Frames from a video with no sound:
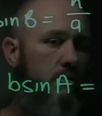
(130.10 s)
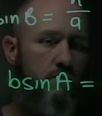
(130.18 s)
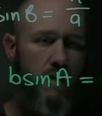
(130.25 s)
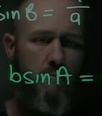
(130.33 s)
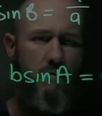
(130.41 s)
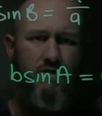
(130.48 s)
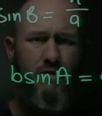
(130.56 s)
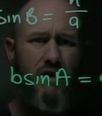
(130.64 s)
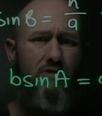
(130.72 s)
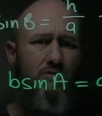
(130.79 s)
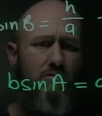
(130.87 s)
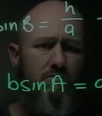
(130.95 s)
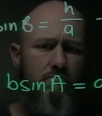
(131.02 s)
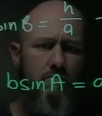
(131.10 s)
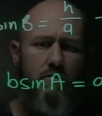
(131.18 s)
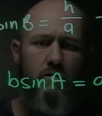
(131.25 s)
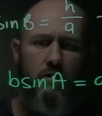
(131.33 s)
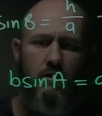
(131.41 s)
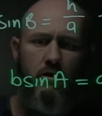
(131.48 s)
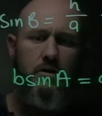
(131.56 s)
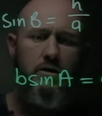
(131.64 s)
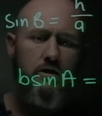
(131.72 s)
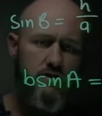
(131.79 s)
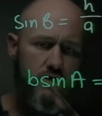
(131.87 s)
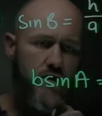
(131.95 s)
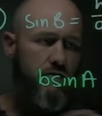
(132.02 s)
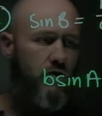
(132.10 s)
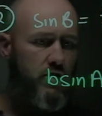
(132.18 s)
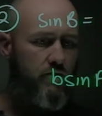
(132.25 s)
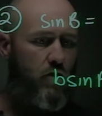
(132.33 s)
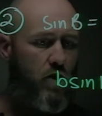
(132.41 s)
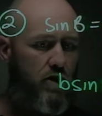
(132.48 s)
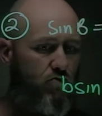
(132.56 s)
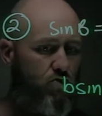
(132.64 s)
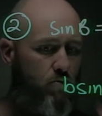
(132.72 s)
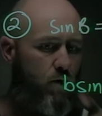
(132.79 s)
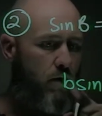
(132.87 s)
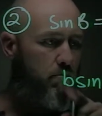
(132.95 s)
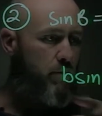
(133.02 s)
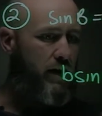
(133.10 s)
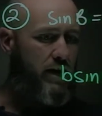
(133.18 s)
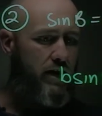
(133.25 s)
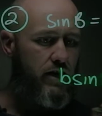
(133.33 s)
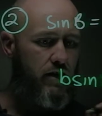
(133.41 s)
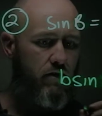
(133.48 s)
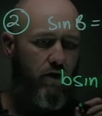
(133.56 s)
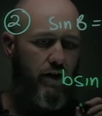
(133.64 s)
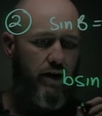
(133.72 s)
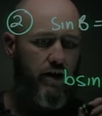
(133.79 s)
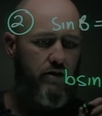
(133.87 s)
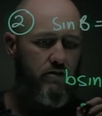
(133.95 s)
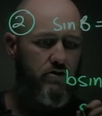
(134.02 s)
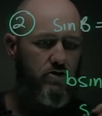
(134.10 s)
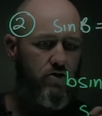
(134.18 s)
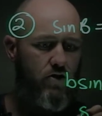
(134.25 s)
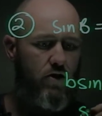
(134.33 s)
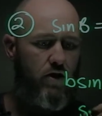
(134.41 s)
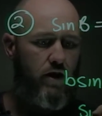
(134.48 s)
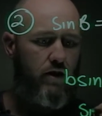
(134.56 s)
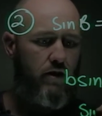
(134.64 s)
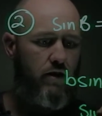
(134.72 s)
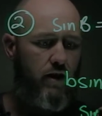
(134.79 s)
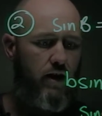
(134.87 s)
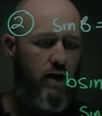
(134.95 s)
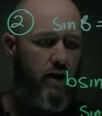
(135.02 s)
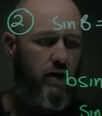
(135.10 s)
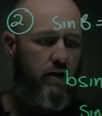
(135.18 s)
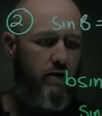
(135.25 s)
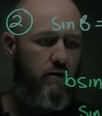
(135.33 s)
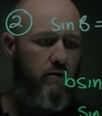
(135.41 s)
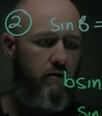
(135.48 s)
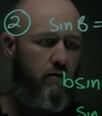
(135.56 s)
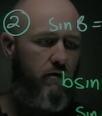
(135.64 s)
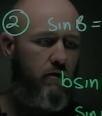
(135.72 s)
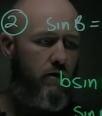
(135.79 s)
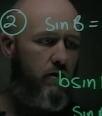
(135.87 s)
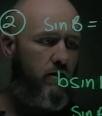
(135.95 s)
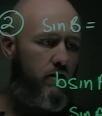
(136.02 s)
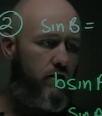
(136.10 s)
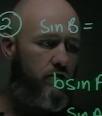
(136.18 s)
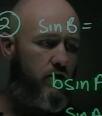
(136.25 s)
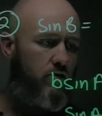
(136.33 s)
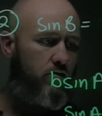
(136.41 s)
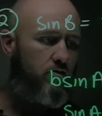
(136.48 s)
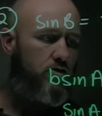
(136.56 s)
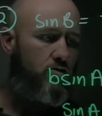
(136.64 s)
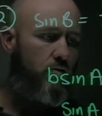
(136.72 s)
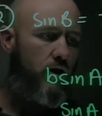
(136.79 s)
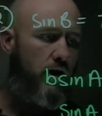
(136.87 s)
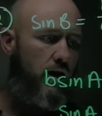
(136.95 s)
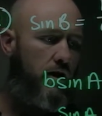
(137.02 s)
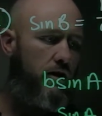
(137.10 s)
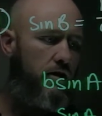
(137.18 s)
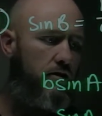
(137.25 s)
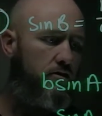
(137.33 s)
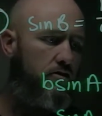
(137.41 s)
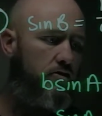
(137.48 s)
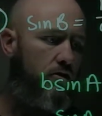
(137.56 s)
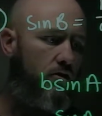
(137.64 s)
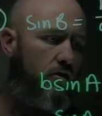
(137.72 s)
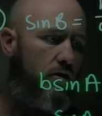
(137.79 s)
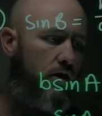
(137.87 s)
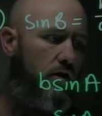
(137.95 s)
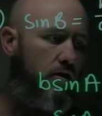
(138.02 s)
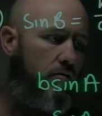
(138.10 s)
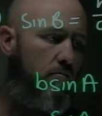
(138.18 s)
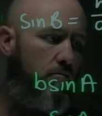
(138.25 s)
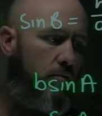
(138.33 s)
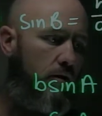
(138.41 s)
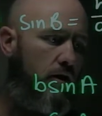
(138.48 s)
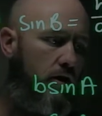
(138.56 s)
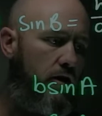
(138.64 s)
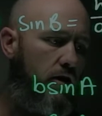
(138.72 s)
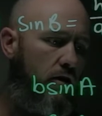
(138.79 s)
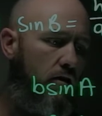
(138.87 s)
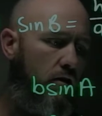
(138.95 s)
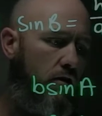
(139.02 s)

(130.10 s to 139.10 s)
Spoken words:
They must be equal. And so then if I divide through by B, I get sine A is equal to A sine B